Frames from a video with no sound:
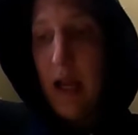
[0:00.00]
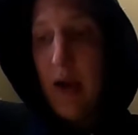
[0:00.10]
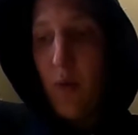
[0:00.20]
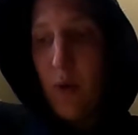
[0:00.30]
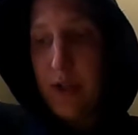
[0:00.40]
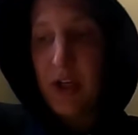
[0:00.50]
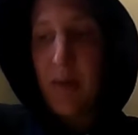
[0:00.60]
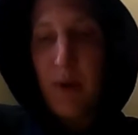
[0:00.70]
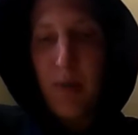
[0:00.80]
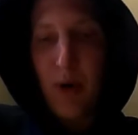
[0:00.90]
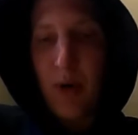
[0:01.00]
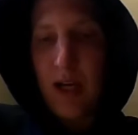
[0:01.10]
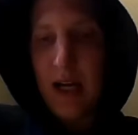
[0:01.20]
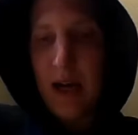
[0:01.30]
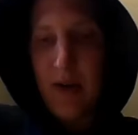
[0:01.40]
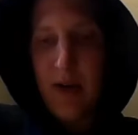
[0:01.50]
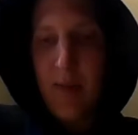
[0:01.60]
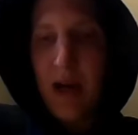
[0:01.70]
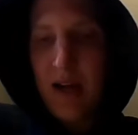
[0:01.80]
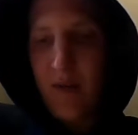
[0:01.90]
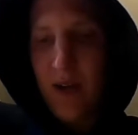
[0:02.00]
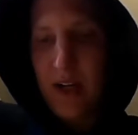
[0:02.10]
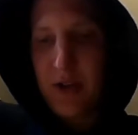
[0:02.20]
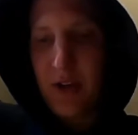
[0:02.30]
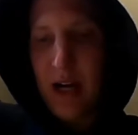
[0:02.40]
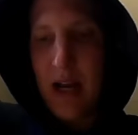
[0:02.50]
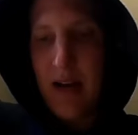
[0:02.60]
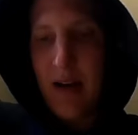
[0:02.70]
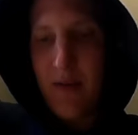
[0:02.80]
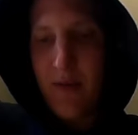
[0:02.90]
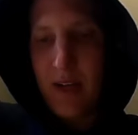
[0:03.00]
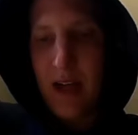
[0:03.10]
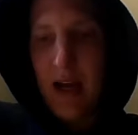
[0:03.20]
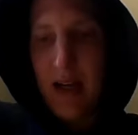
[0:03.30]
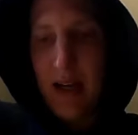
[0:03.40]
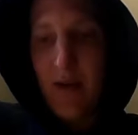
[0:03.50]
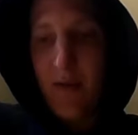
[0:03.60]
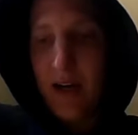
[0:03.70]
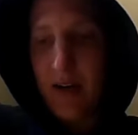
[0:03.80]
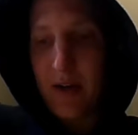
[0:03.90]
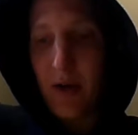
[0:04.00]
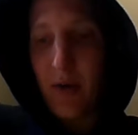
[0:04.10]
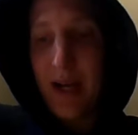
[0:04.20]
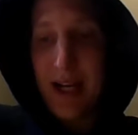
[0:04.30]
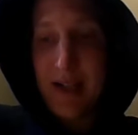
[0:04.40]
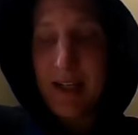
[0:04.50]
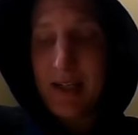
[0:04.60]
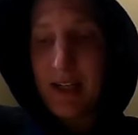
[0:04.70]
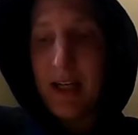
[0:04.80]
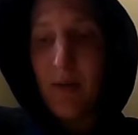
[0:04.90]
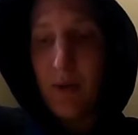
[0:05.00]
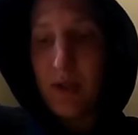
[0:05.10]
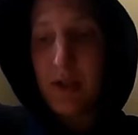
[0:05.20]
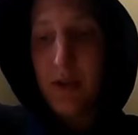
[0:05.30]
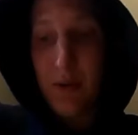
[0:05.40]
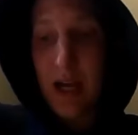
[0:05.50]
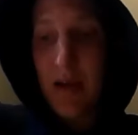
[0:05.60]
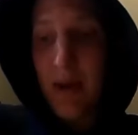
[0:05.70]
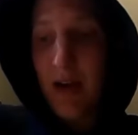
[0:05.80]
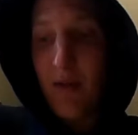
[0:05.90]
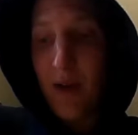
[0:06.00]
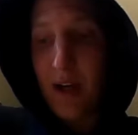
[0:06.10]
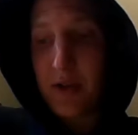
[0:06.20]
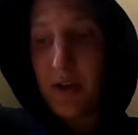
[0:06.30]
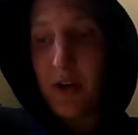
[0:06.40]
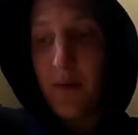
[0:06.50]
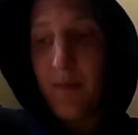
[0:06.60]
which can be broken down into manufacturer identifier code. SCC was UK manufacturer.